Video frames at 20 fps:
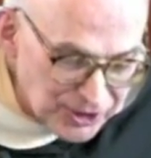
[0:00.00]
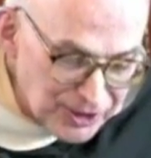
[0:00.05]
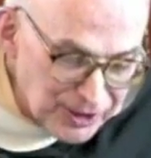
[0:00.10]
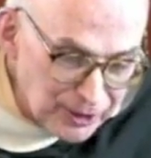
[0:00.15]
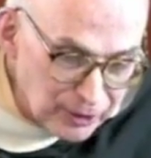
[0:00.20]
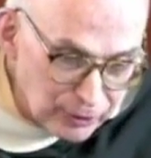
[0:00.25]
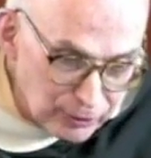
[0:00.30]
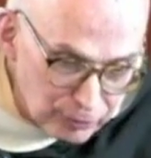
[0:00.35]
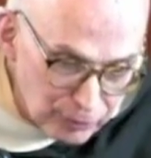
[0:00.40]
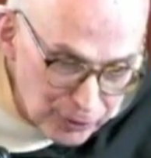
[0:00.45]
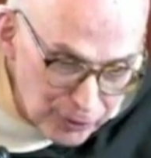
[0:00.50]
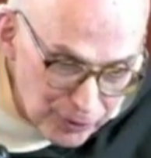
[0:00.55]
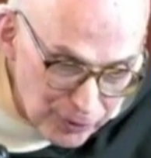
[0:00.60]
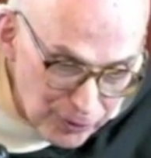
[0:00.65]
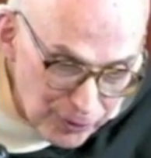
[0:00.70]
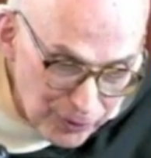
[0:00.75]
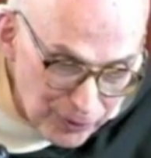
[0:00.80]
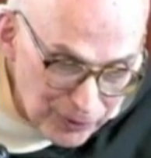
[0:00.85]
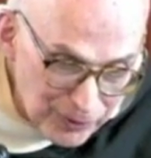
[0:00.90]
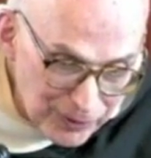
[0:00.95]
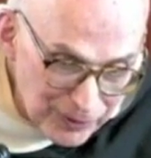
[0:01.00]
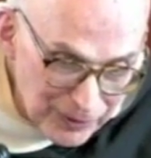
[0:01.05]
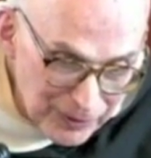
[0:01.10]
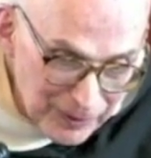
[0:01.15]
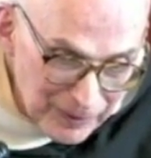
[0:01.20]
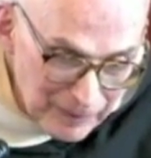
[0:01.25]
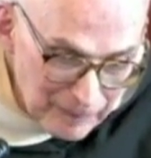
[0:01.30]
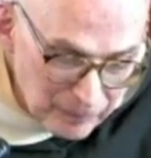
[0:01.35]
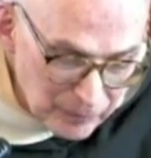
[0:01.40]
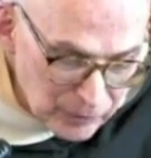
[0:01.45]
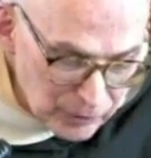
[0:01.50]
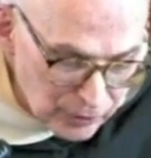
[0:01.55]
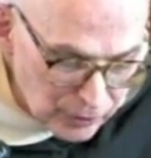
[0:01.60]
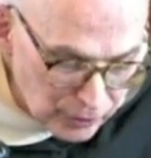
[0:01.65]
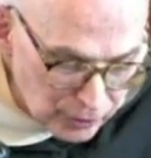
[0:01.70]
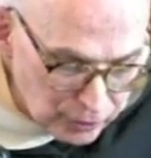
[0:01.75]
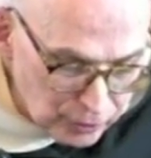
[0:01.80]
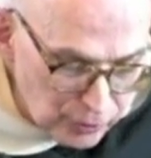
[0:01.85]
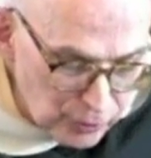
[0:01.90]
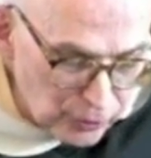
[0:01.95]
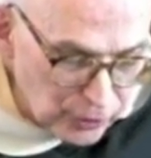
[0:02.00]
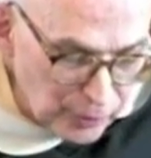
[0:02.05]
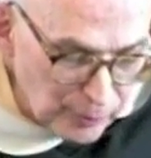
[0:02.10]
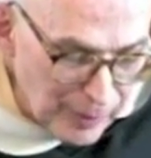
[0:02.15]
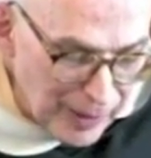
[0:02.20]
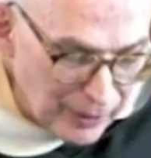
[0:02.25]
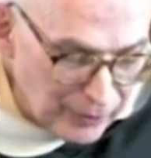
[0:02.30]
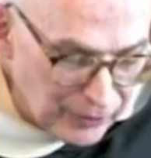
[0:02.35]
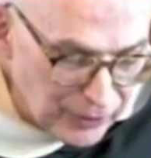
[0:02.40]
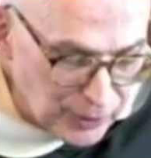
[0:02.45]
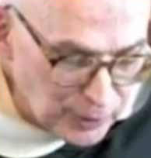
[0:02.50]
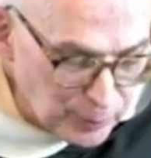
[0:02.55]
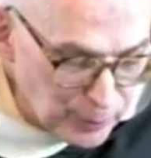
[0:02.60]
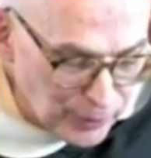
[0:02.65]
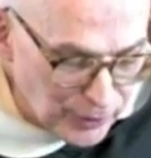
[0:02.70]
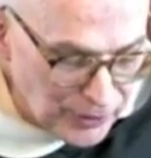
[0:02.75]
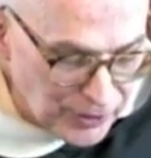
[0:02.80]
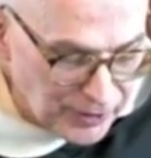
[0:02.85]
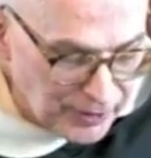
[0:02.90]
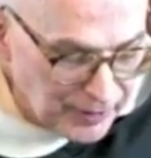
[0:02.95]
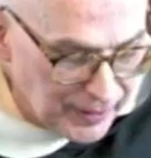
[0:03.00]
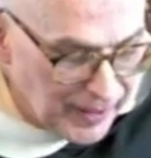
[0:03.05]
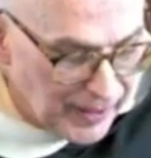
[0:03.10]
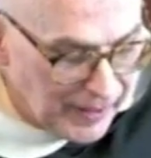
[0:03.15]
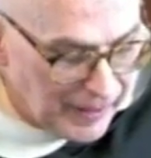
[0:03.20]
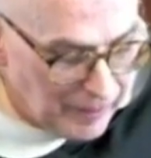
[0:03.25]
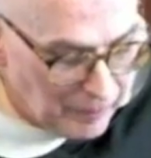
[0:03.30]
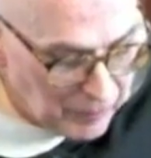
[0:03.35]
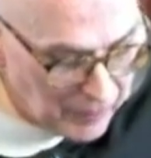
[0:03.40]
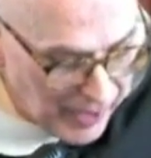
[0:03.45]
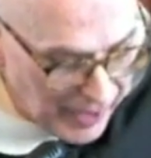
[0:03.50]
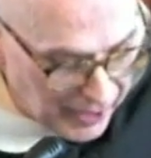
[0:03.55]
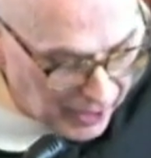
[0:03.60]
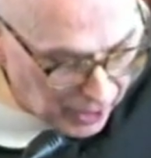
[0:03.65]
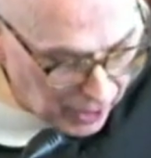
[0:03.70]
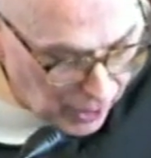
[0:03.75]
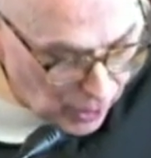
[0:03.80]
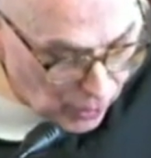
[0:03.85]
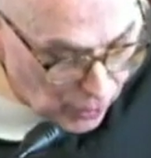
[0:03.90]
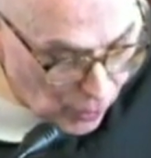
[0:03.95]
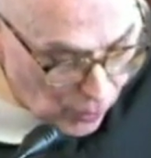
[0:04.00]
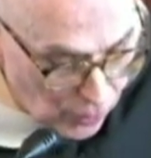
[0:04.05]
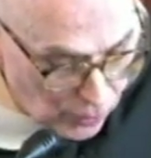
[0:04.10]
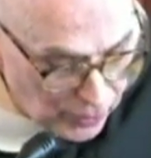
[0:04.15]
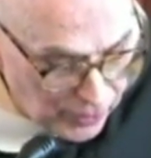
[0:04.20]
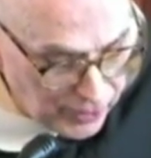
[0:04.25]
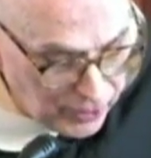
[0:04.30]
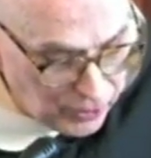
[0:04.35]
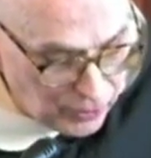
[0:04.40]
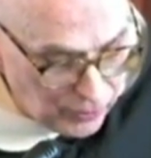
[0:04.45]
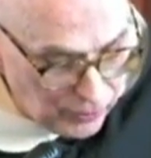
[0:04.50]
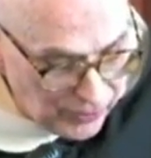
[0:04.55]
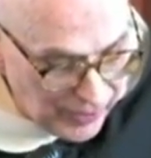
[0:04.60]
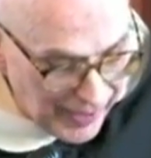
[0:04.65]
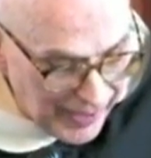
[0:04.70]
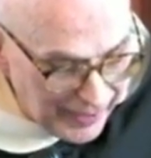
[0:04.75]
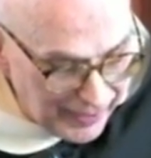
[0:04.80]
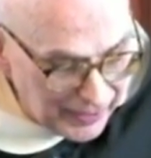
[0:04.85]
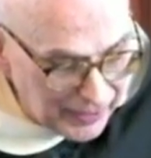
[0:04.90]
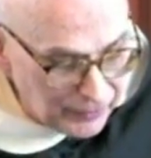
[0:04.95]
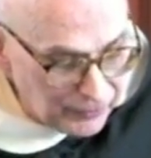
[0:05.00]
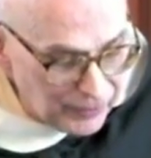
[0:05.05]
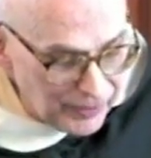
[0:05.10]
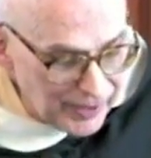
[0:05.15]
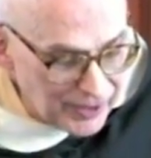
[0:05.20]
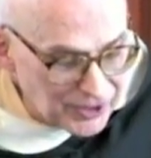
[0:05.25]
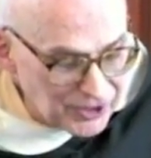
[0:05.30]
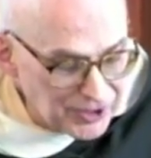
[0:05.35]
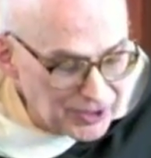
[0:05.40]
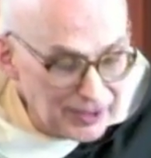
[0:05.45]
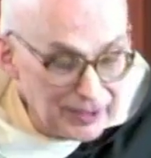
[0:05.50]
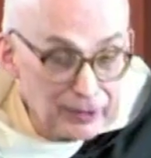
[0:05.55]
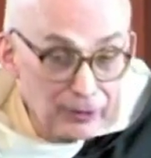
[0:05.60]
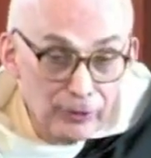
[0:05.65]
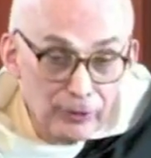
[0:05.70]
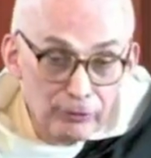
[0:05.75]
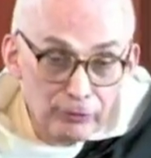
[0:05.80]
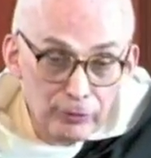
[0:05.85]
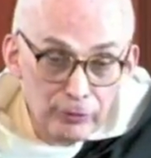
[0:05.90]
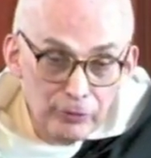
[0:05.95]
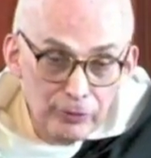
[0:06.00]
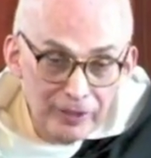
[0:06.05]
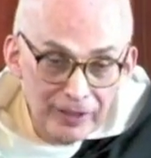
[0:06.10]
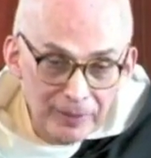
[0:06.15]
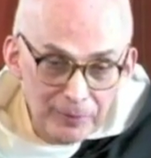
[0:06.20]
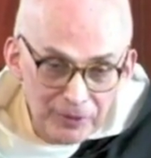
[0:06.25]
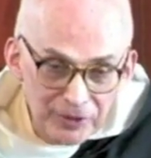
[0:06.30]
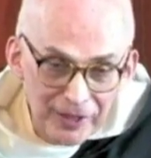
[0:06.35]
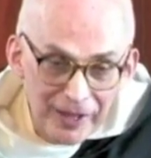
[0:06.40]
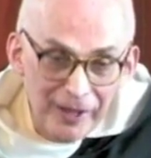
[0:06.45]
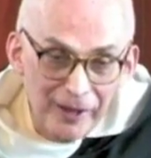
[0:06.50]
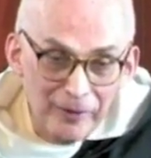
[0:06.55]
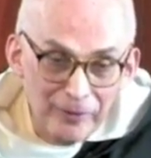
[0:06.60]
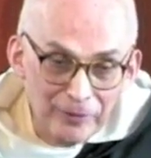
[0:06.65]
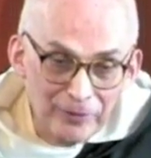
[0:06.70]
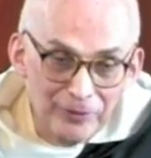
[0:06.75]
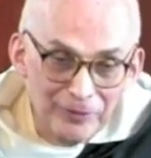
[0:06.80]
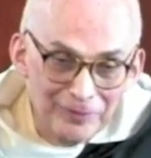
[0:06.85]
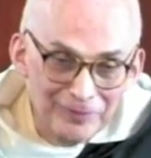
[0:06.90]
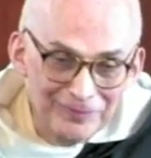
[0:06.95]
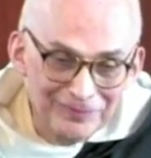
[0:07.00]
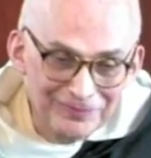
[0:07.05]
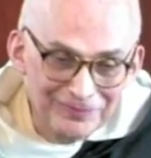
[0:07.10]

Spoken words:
see through to the truth about this person, and he can only do that if he has seen through himself.